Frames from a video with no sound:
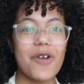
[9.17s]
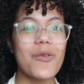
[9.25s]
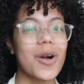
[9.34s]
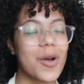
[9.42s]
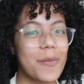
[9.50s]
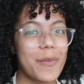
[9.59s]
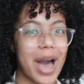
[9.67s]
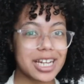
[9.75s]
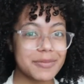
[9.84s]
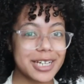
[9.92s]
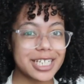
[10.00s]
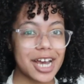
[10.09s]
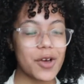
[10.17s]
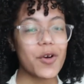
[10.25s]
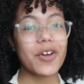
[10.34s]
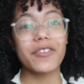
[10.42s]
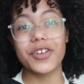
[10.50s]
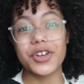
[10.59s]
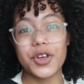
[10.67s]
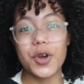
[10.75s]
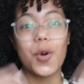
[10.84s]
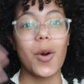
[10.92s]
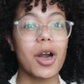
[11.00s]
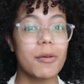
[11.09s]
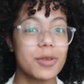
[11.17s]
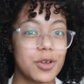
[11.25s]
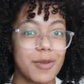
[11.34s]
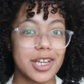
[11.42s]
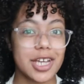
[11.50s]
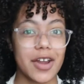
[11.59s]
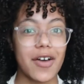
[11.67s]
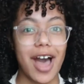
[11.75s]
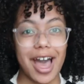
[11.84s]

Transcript: Welcome back to my channel, or if you're new, welcome to my channel.